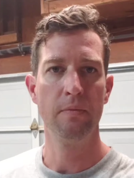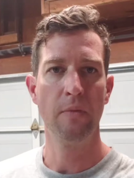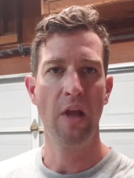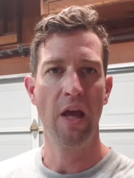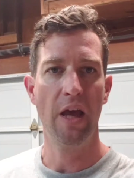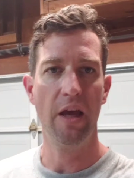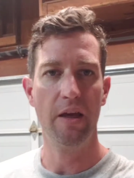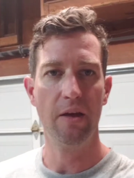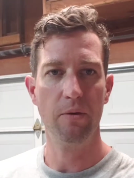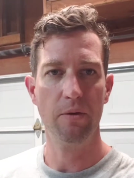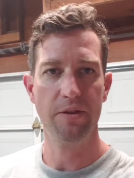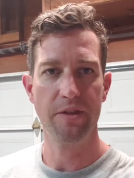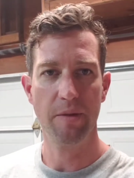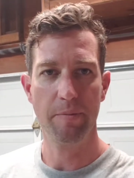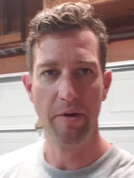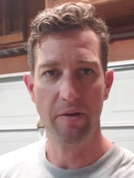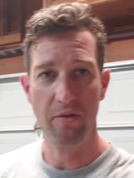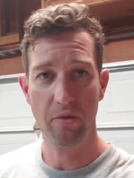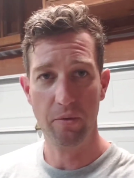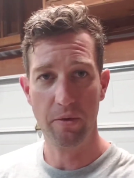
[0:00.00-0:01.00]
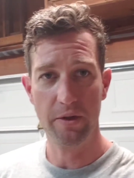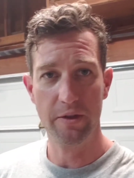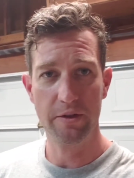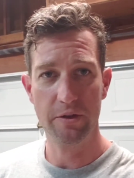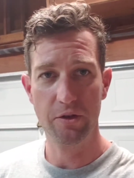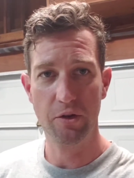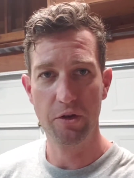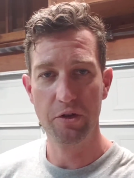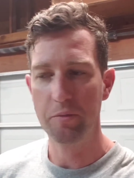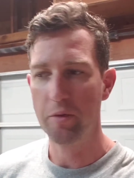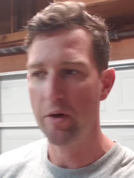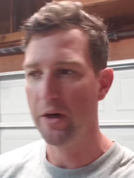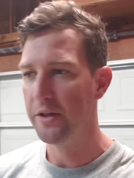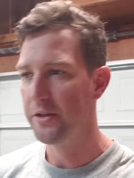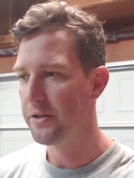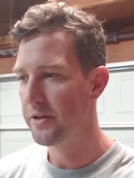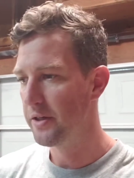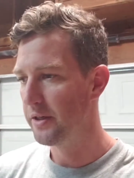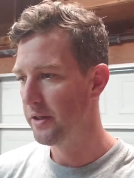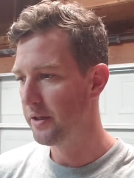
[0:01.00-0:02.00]
Hey, what's up everyone? Chris Price
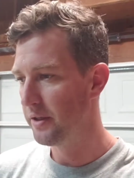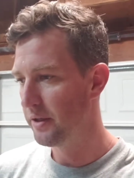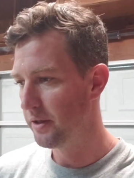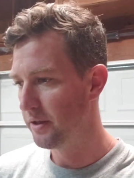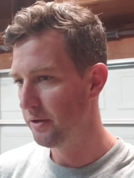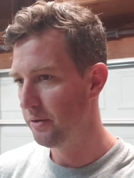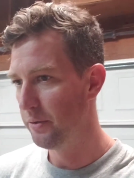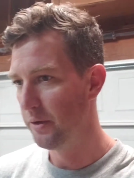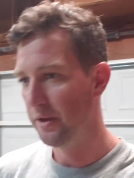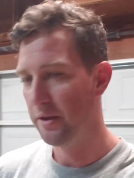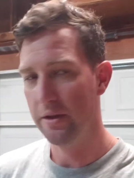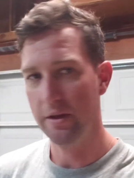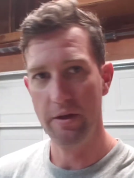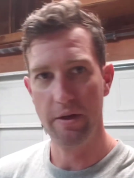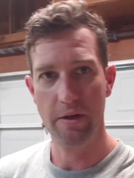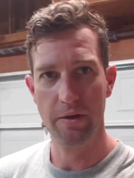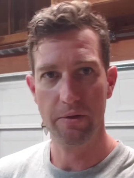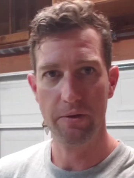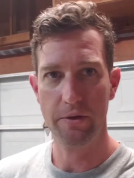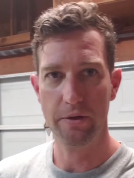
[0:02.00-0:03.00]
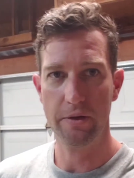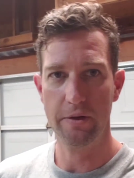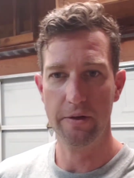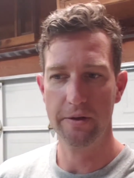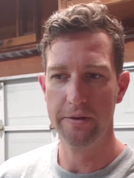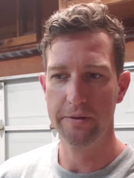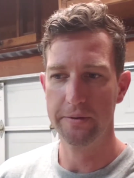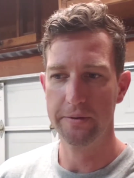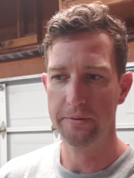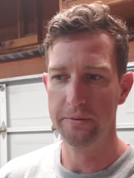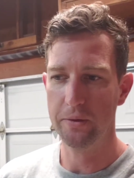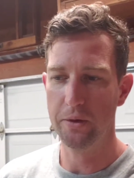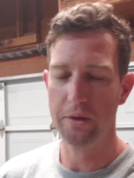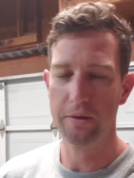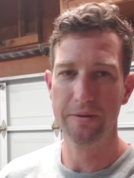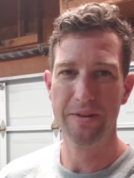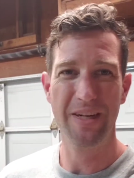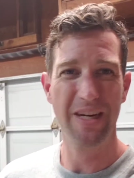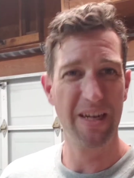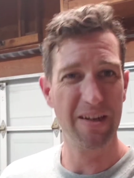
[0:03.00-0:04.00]
here with another, well,
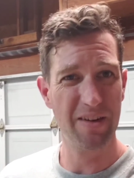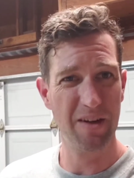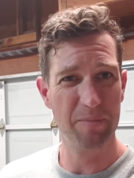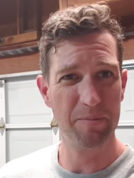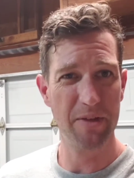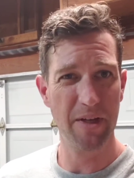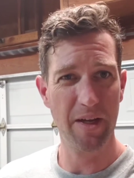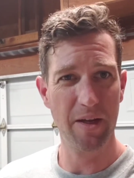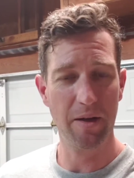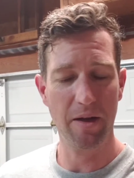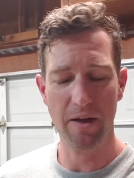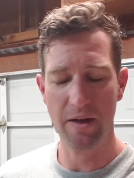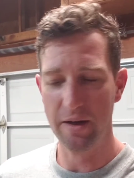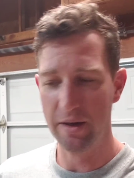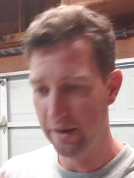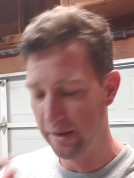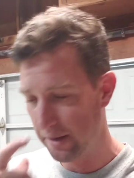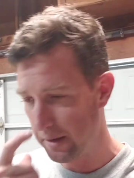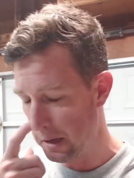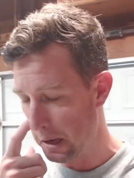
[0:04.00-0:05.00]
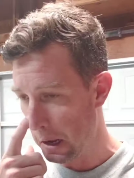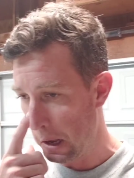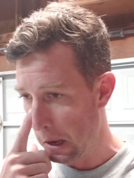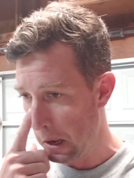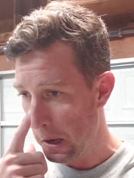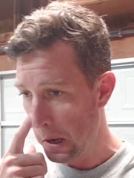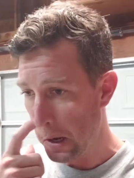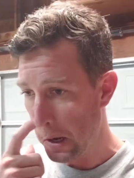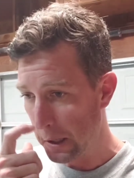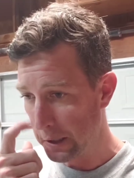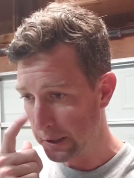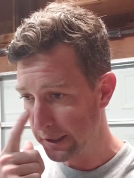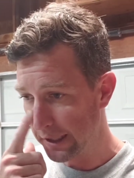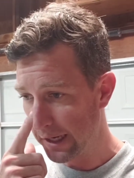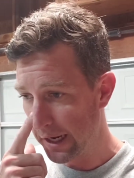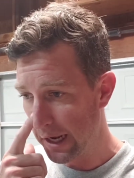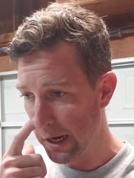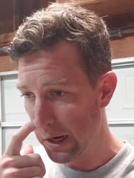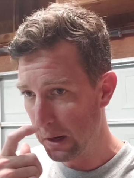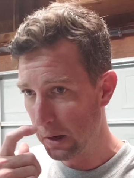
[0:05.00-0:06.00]
kind of update on the
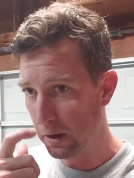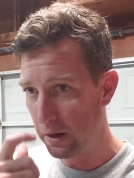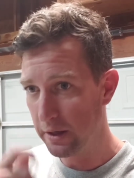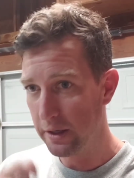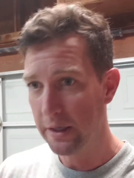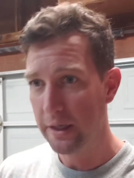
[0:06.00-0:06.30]
KR.